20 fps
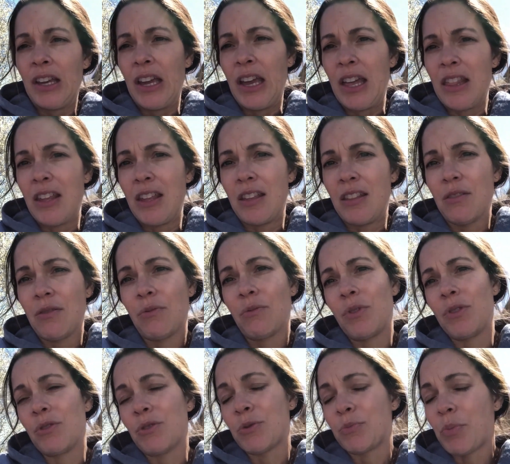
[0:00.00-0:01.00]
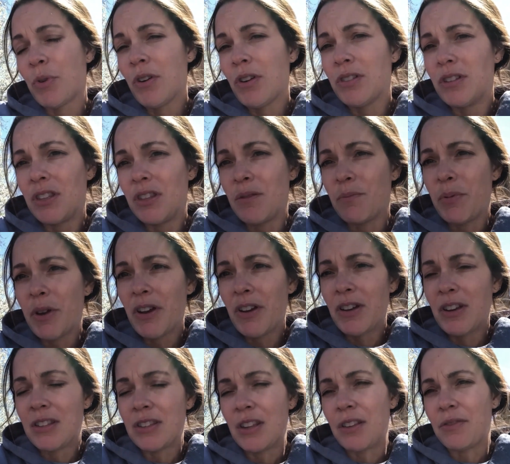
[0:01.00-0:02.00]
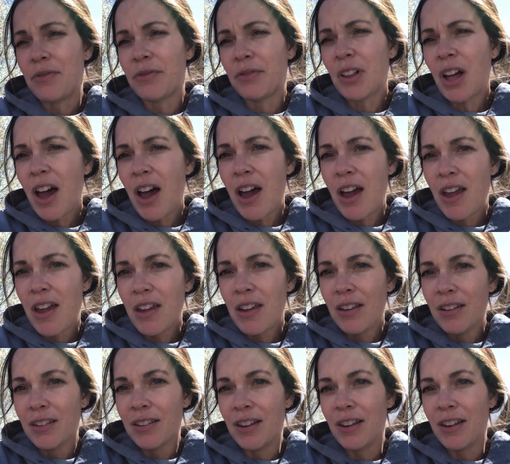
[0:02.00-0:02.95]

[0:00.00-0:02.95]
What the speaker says: and then when those birds eat the berries, they fly.